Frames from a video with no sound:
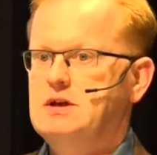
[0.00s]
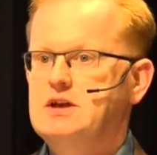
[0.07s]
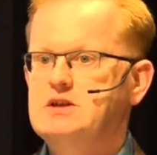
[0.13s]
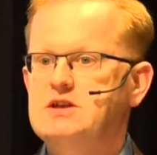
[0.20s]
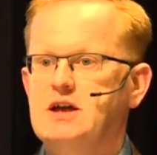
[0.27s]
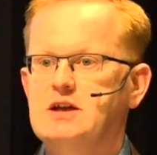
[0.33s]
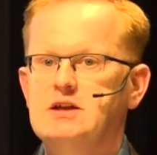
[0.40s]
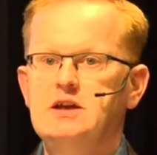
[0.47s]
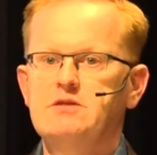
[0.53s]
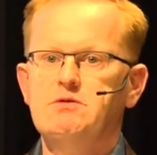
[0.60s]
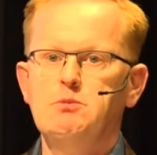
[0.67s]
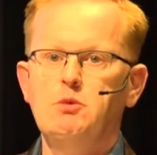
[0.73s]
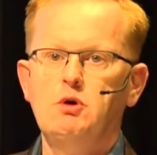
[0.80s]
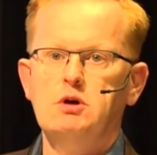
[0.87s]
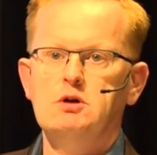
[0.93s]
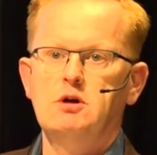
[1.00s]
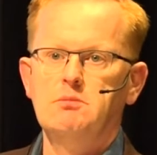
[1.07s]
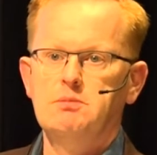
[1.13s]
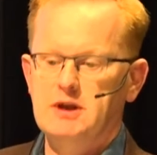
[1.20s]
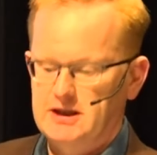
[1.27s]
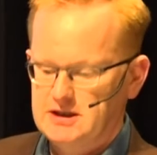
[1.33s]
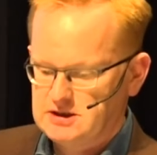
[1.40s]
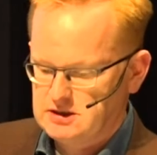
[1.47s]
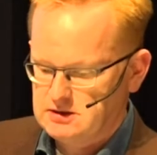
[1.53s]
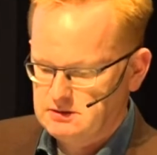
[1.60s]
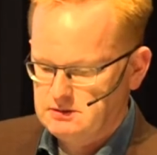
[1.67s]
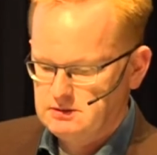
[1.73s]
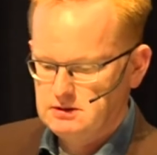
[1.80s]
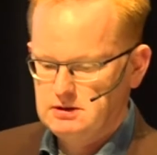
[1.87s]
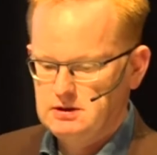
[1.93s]
it's getting even more complex.
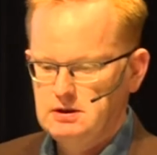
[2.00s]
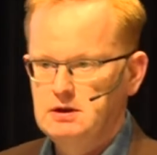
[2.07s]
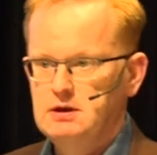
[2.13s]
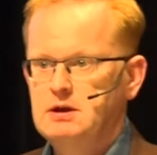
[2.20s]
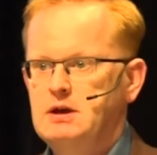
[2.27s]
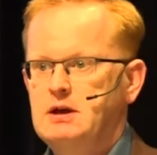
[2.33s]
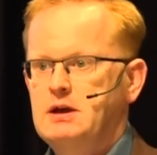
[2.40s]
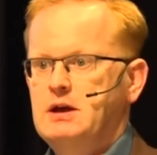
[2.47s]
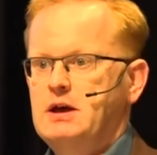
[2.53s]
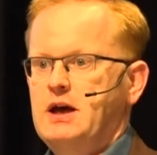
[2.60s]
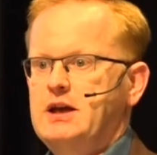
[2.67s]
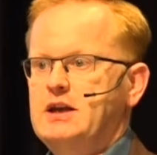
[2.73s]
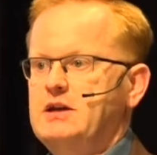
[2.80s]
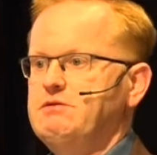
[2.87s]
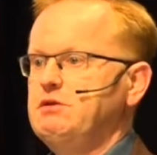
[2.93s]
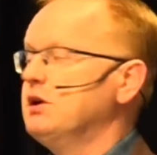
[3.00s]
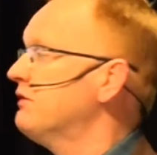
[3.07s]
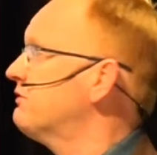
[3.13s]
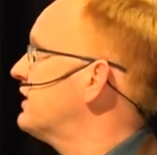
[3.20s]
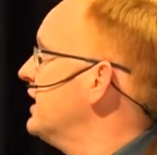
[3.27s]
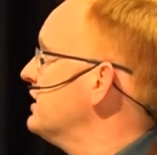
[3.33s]
And if you have